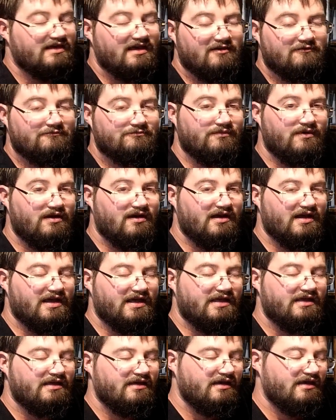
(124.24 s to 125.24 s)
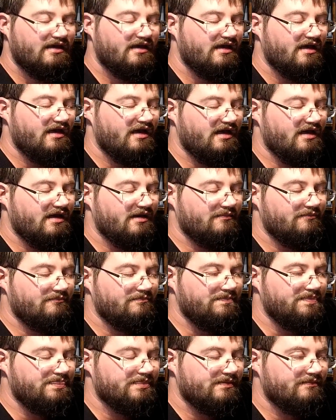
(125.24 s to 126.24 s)
have my
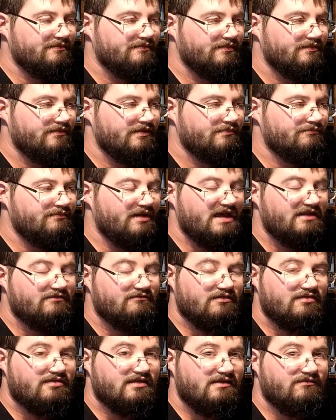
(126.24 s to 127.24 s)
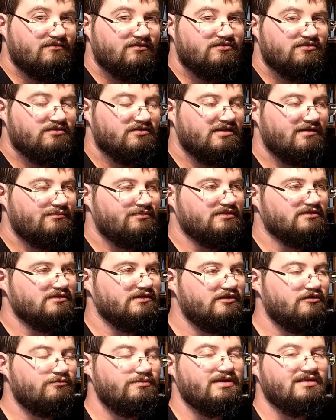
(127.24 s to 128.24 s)
um, main receiver turned up a
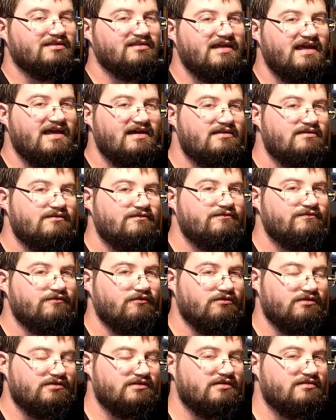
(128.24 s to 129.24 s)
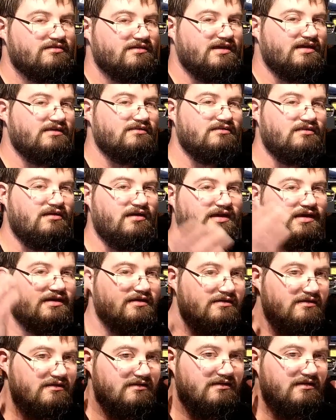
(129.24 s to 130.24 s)
little bit louder for it to sound
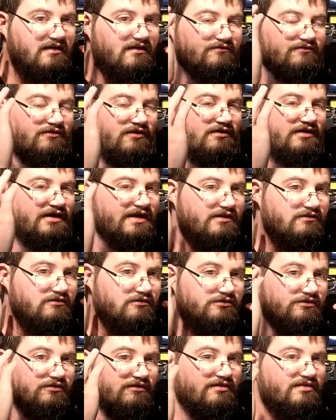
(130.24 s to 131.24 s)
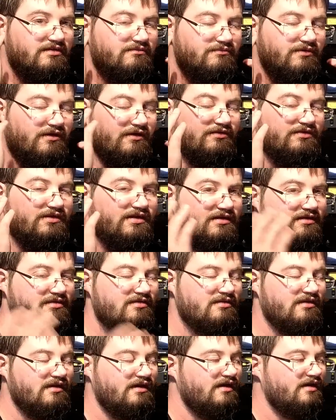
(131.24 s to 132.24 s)
like I've got equal noise in both
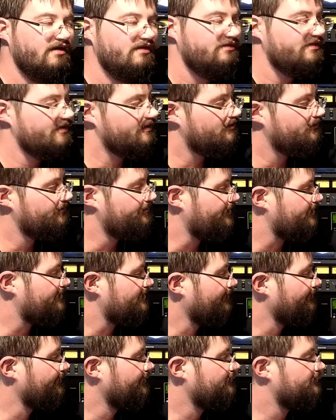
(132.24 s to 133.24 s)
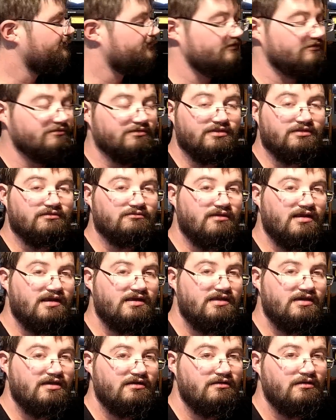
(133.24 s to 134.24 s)
ears. That could be something to do with the
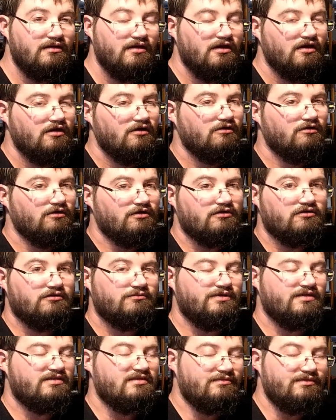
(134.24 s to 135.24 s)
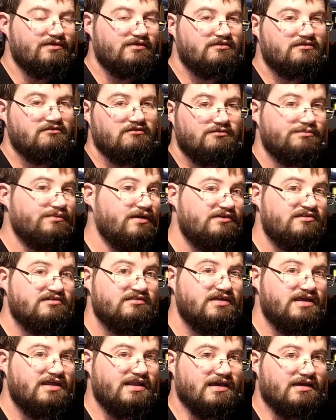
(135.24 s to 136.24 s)
radio, or it could be something to do with my
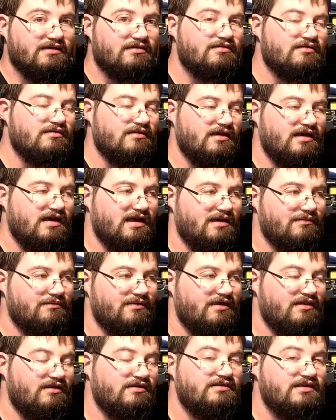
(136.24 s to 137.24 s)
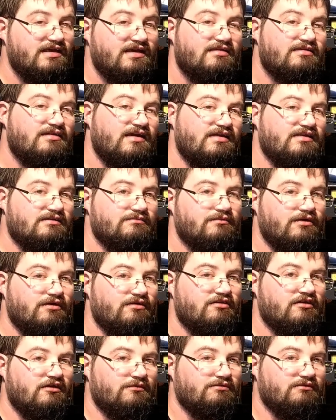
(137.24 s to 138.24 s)
genetics. Um, and I dare say that
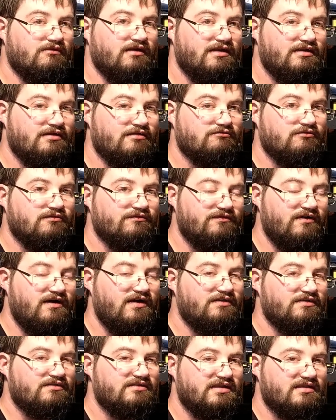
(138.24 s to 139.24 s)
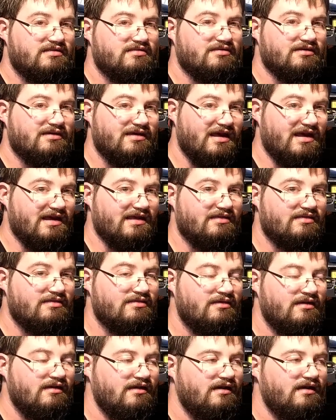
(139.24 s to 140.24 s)
most operators will find that that's the
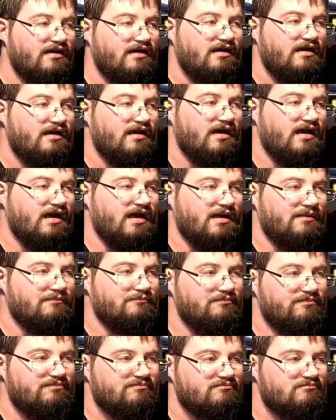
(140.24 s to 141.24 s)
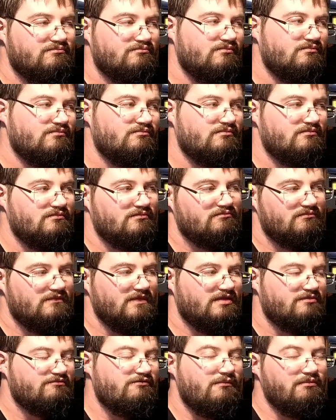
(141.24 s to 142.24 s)
case. Um,
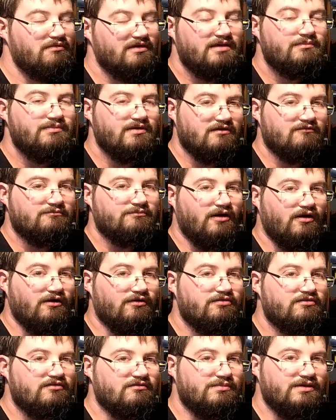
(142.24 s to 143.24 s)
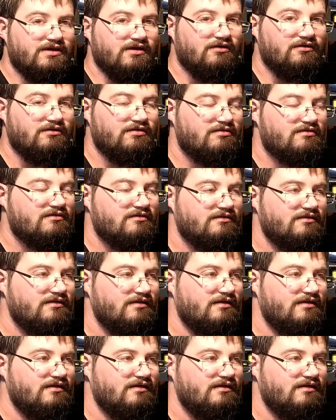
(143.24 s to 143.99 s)
it's probably a bit of both, to be honest.